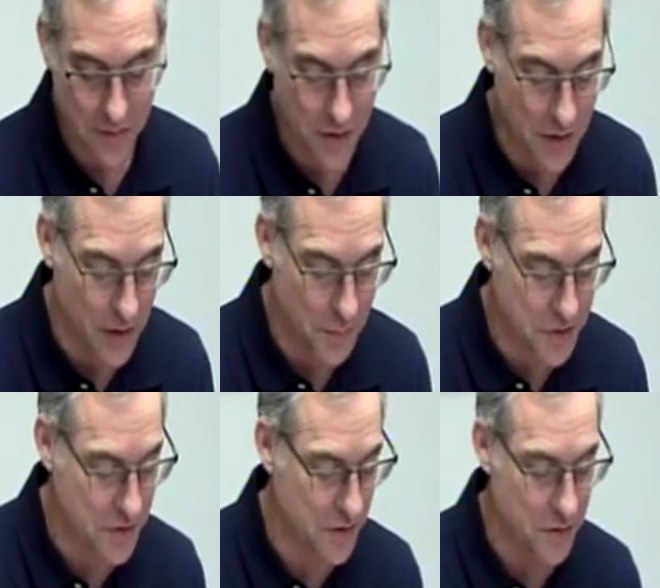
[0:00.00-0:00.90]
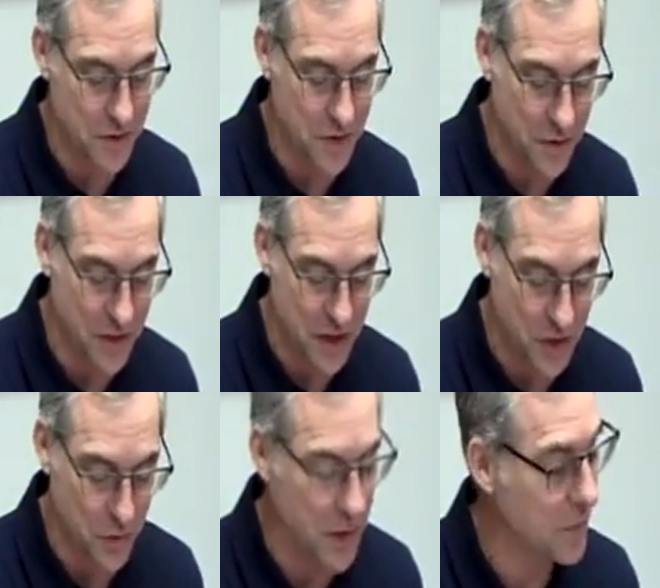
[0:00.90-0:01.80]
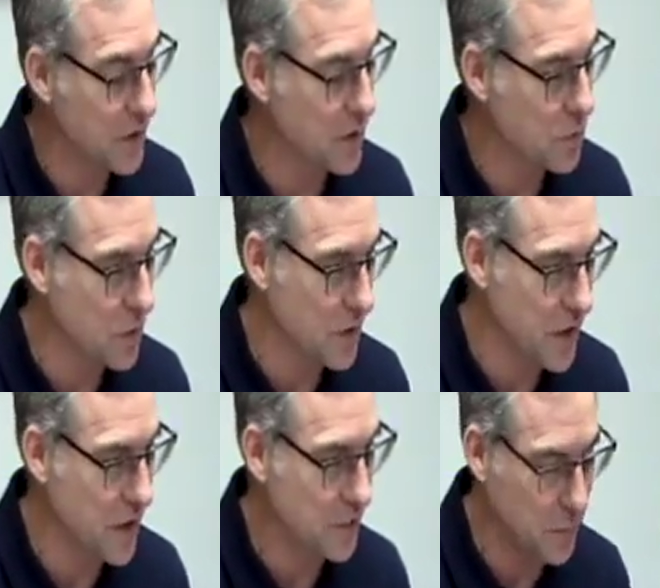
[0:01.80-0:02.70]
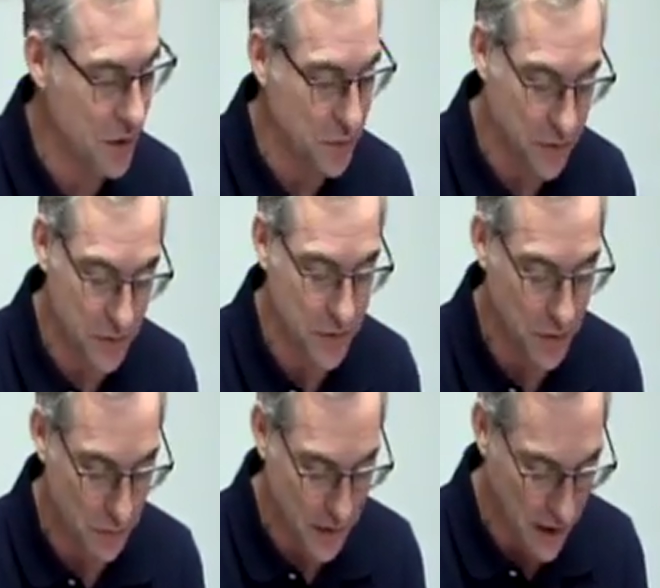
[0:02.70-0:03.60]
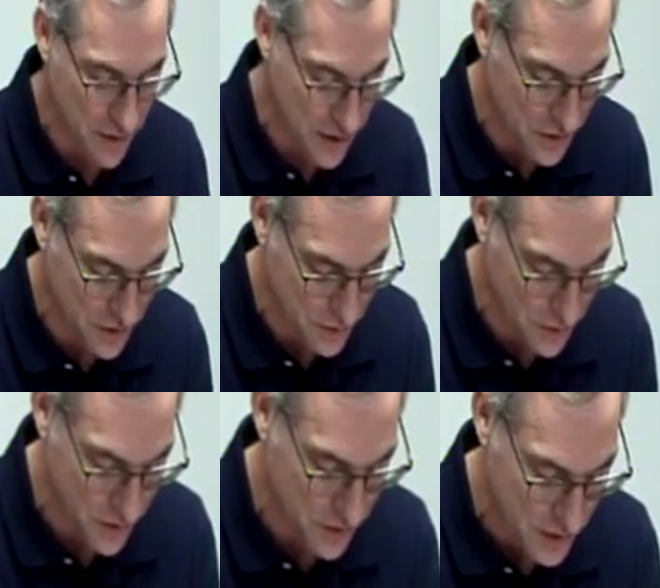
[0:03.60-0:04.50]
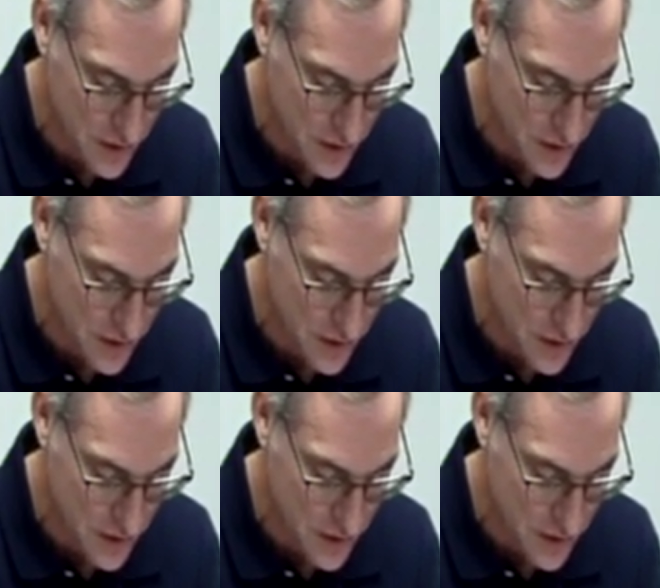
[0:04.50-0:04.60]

you know, I'm sure, are sure the extreme isn't toward us, but it was it had a lesson to it.